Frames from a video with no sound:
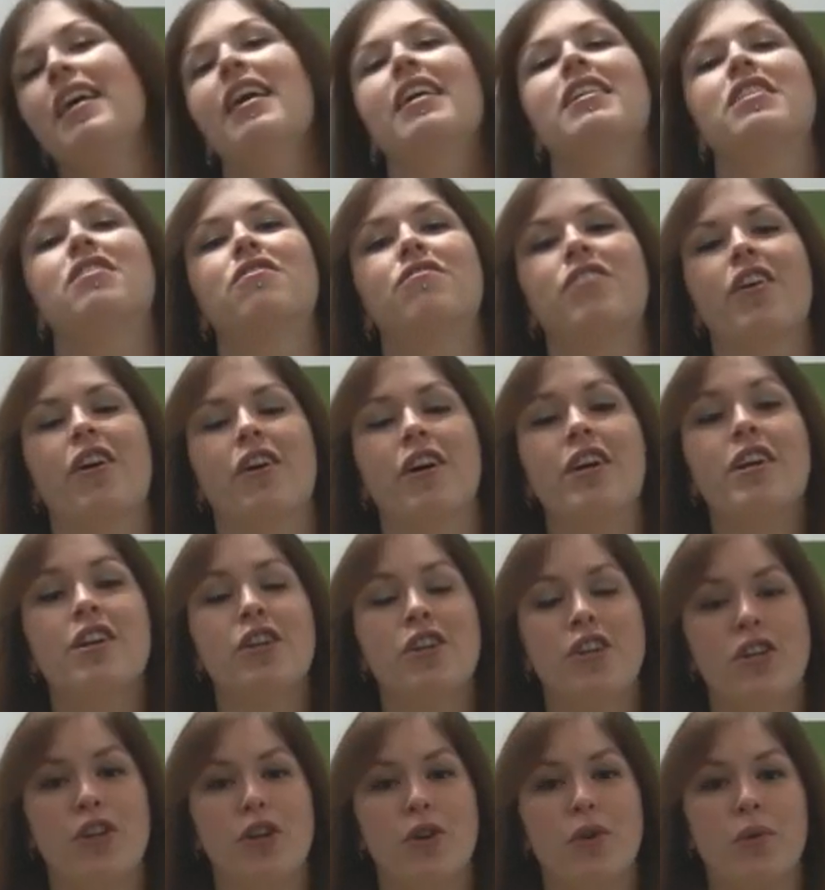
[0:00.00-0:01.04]
It's very
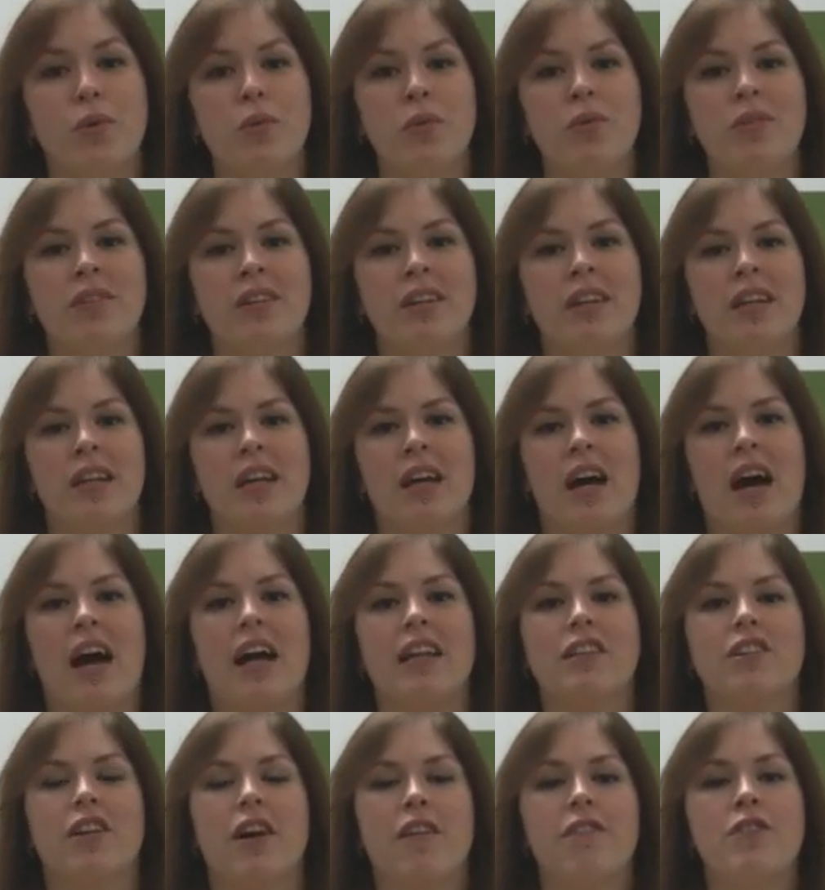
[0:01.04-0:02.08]
cute.
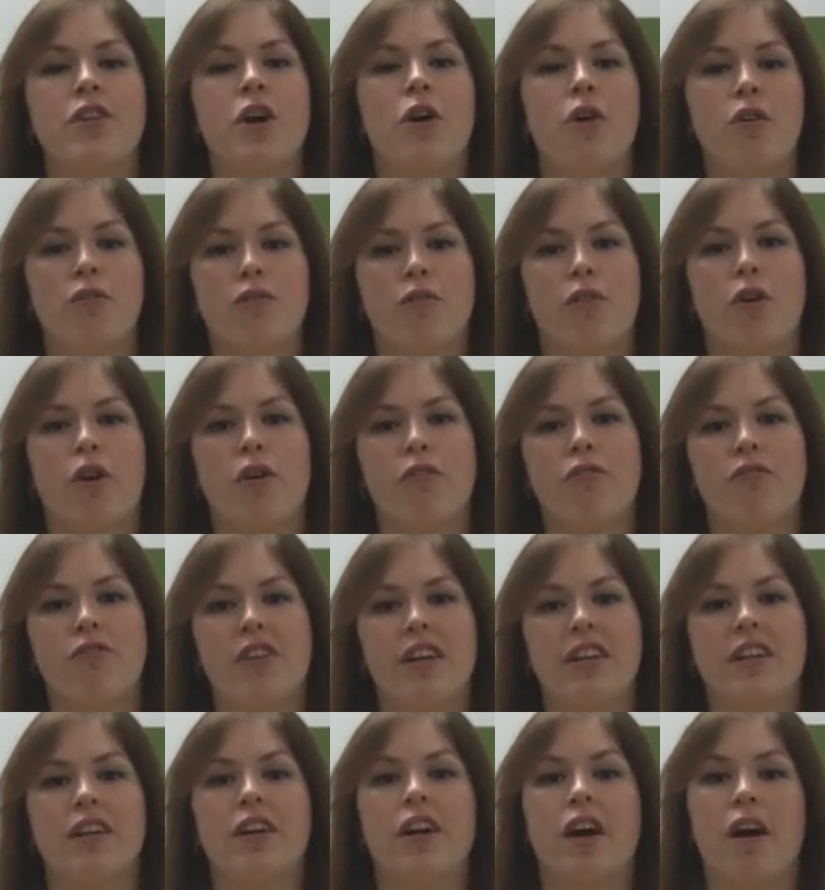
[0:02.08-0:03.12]
I love the overall
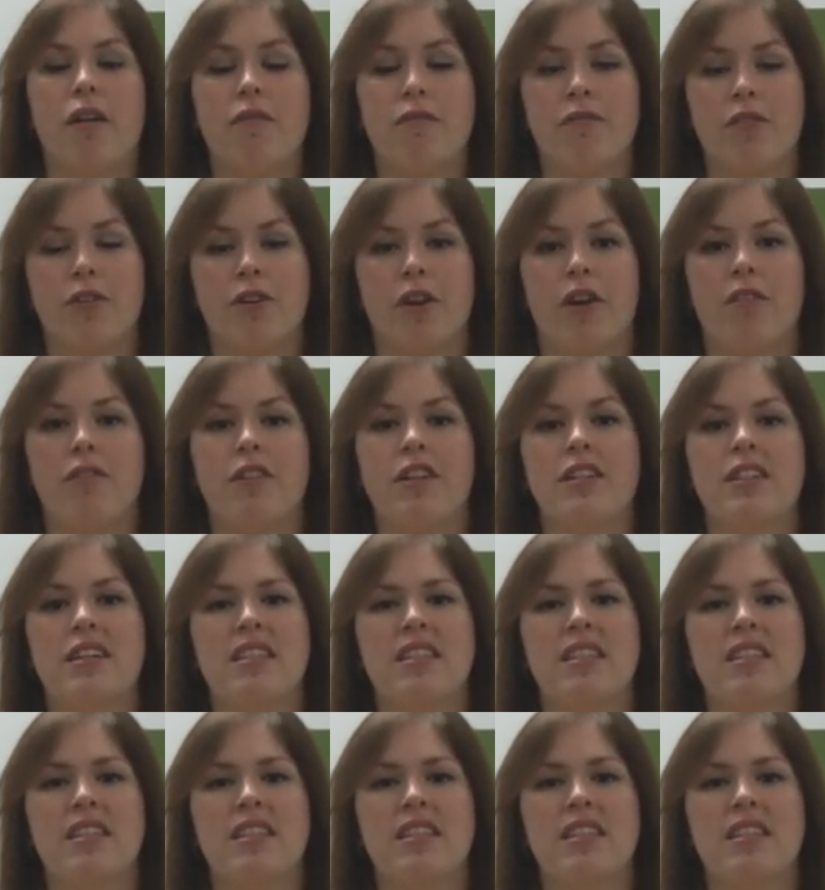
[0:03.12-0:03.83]
fit and comfort of it.